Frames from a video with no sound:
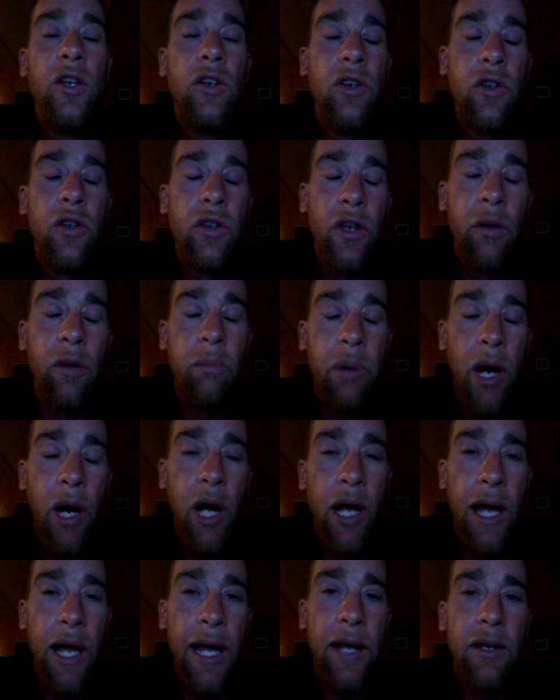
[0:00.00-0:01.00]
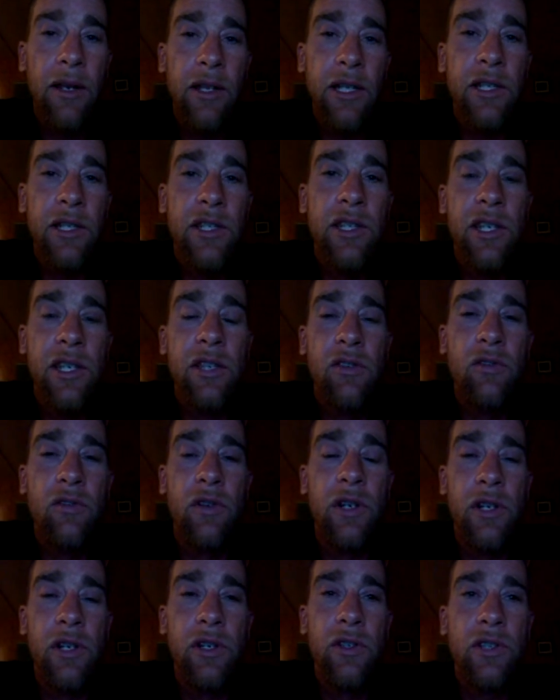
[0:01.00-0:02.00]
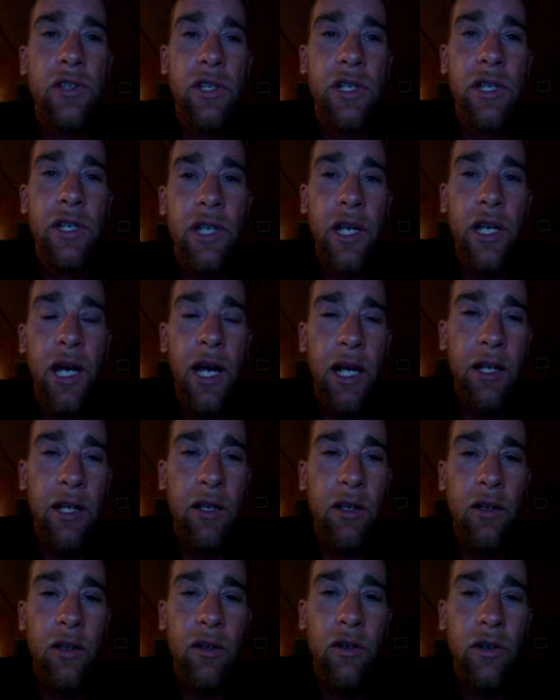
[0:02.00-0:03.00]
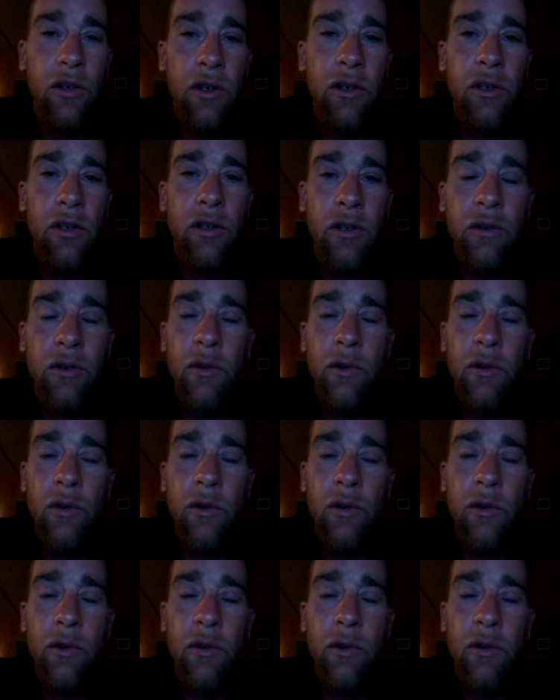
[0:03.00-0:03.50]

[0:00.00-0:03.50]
do their ball handling drills and learn